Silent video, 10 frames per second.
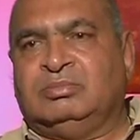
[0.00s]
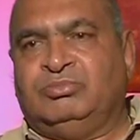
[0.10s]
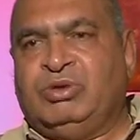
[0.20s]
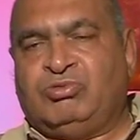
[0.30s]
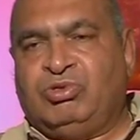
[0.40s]

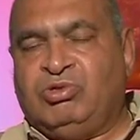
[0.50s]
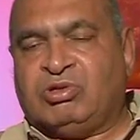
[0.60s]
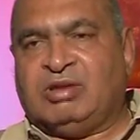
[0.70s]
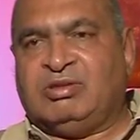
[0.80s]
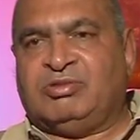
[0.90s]
We could not
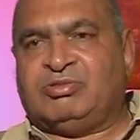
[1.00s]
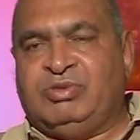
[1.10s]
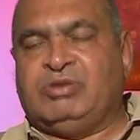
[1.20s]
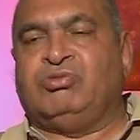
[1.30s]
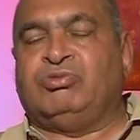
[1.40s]

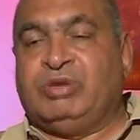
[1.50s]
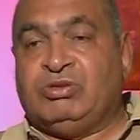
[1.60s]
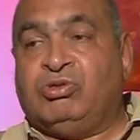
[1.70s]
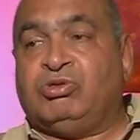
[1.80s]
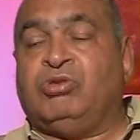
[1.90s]
understand, we
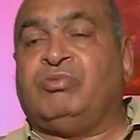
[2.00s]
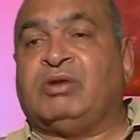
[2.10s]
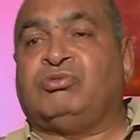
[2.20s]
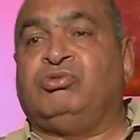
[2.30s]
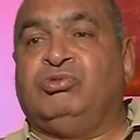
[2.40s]
don't know
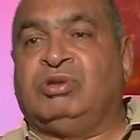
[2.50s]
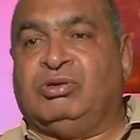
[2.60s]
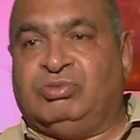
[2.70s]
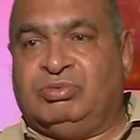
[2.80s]
what to do now.